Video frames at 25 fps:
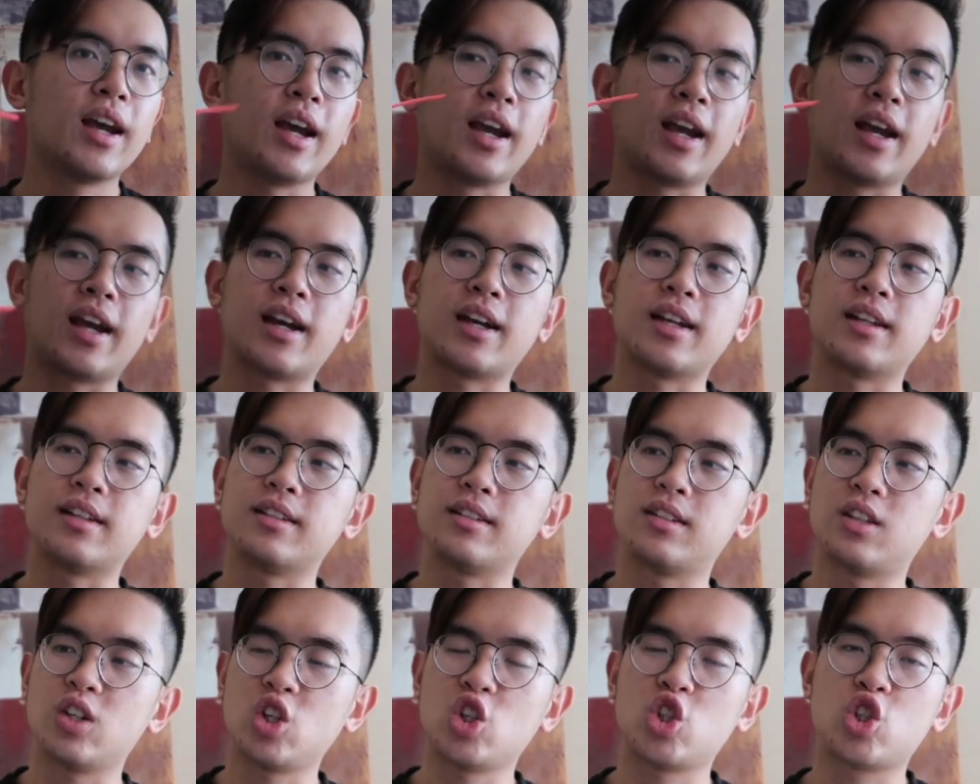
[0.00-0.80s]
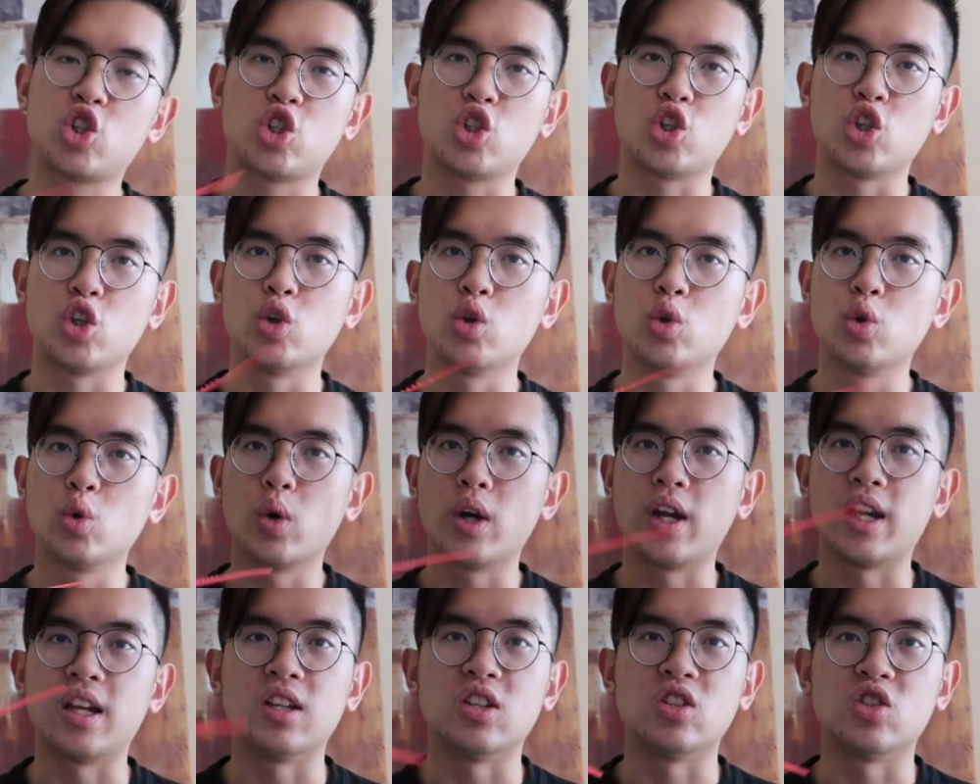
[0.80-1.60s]
And this
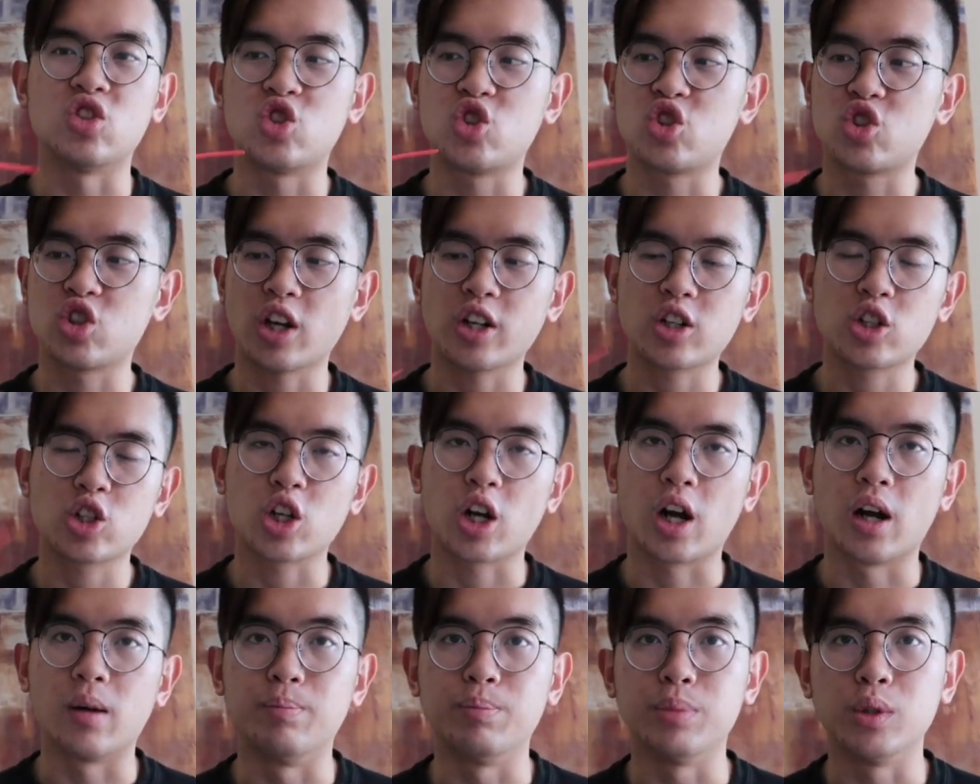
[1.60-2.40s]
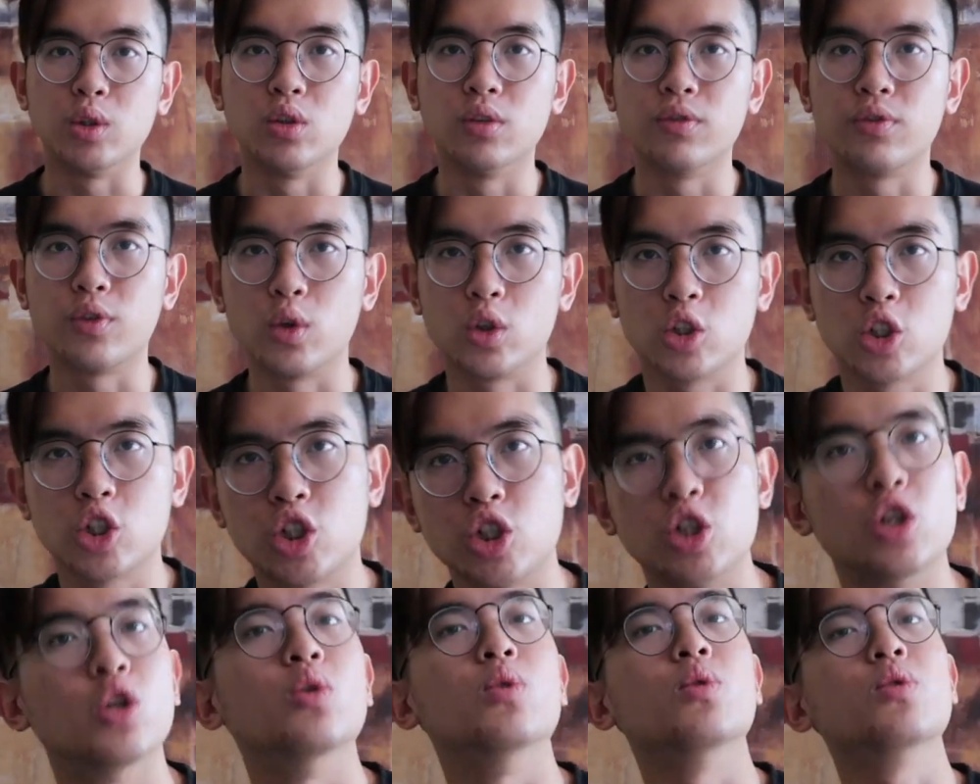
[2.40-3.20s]
shoe is such a beautiful
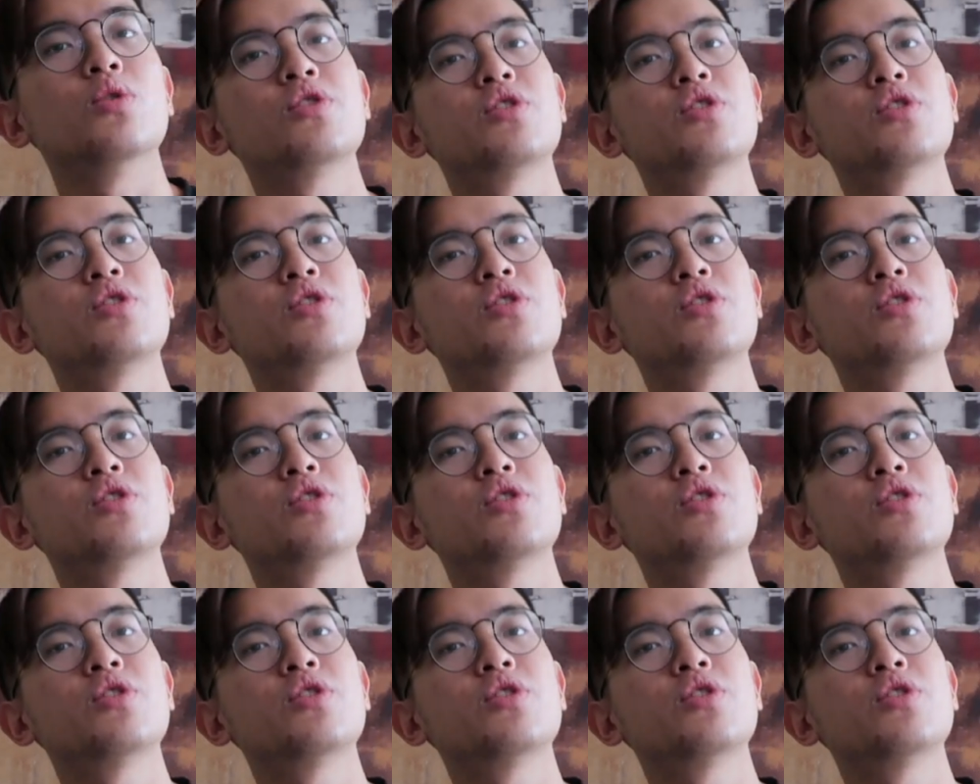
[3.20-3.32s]
shoe.